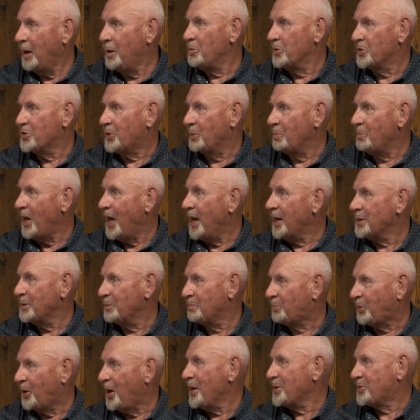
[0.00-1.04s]
was the man,
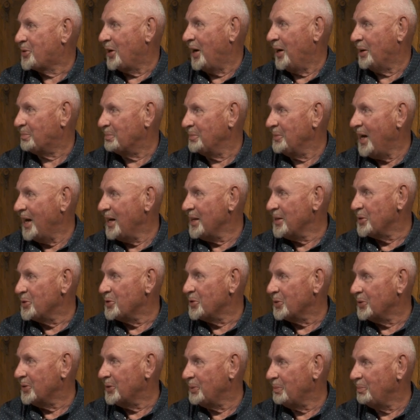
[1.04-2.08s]
project
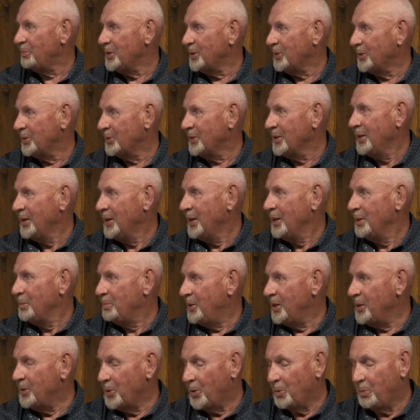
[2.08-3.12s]
manager to build
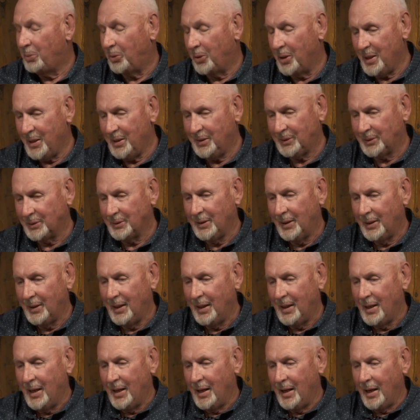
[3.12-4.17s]
Peyto Place,
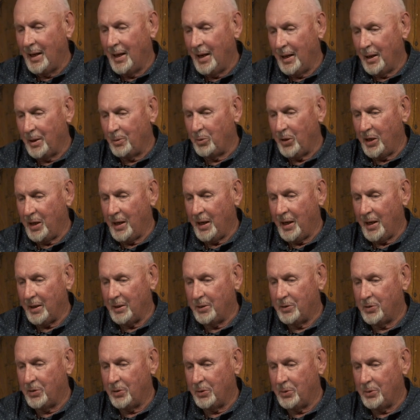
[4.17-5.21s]
and we
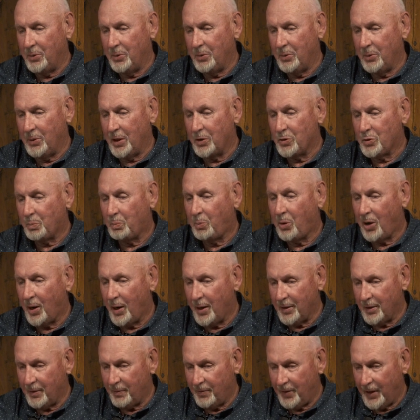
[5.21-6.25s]
had to, as
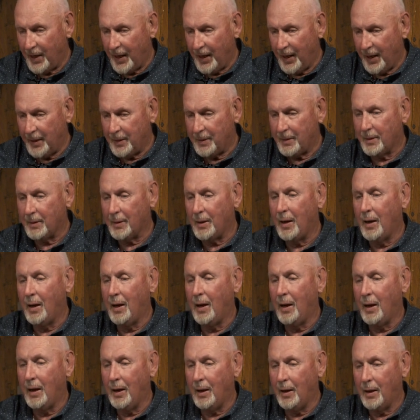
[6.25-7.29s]
part of that,
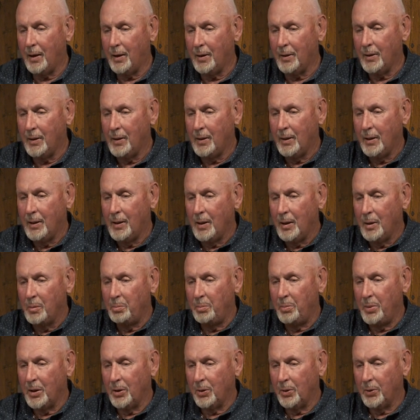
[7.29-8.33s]
uh,
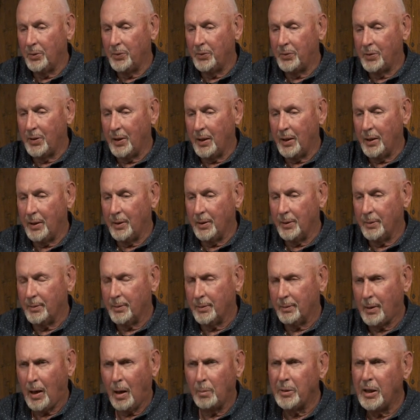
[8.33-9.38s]
build. Uh,
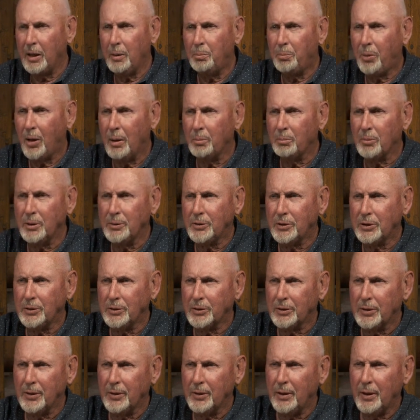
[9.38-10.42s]
how many apartments
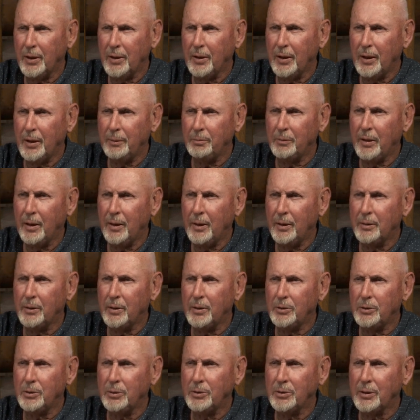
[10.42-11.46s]
is there here? did
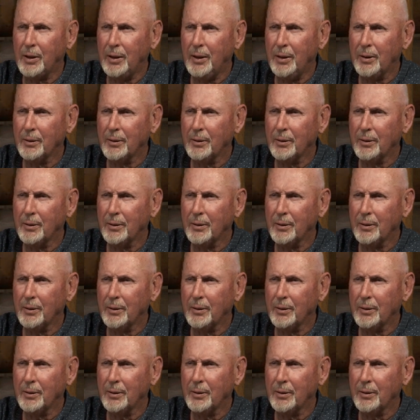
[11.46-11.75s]
you say?